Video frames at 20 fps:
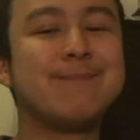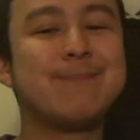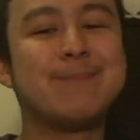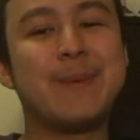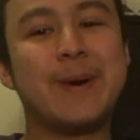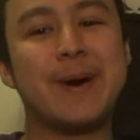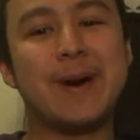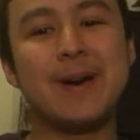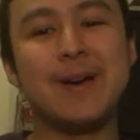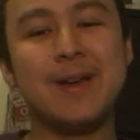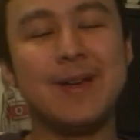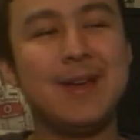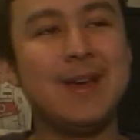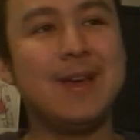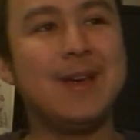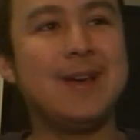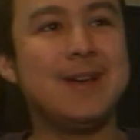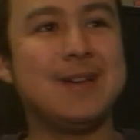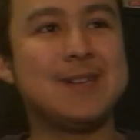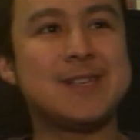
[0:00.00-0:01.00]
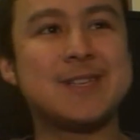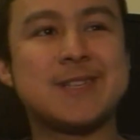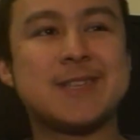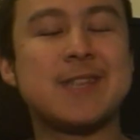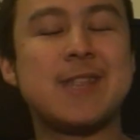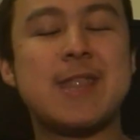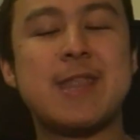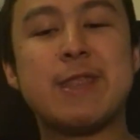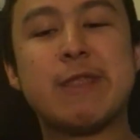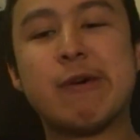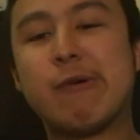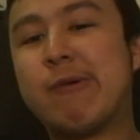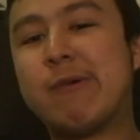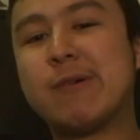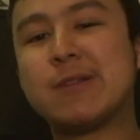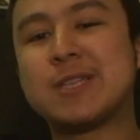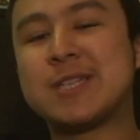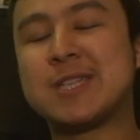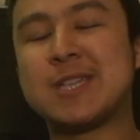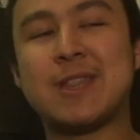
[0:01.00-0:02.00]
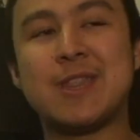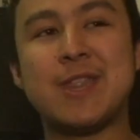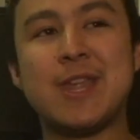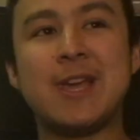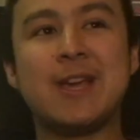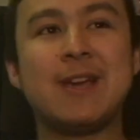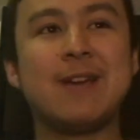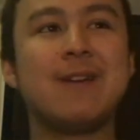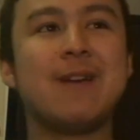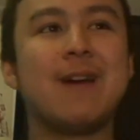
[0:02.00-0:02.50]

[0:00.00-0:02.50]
but just a thought, just a thing,